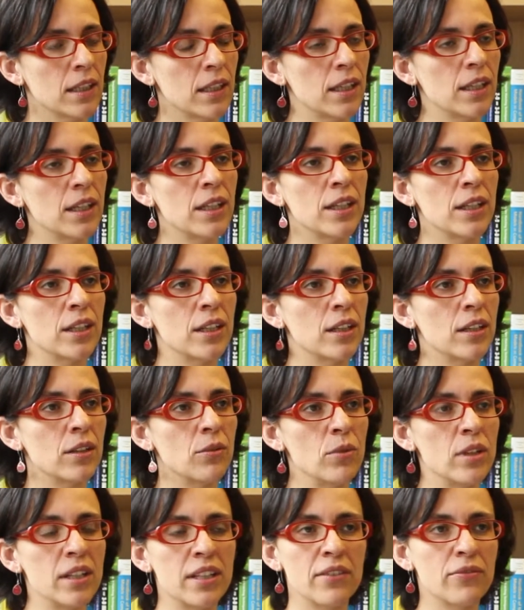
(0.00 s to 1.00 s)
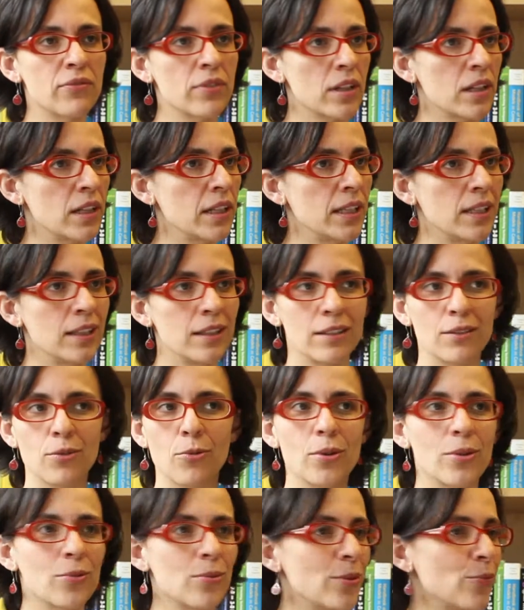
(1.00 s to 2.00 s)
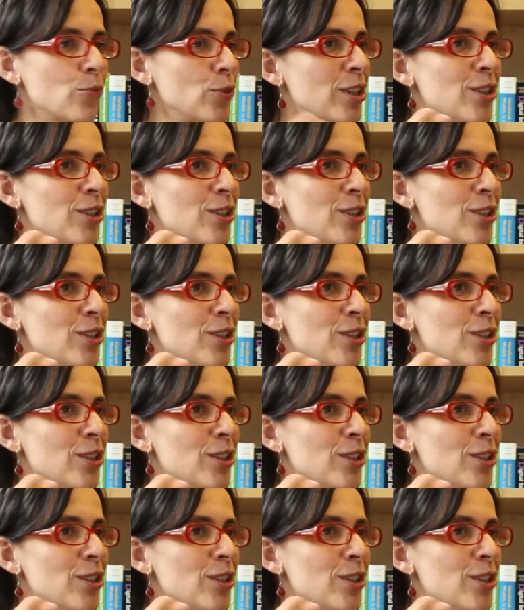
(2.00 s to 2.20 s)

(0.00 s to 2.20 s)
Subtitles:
will definitely, we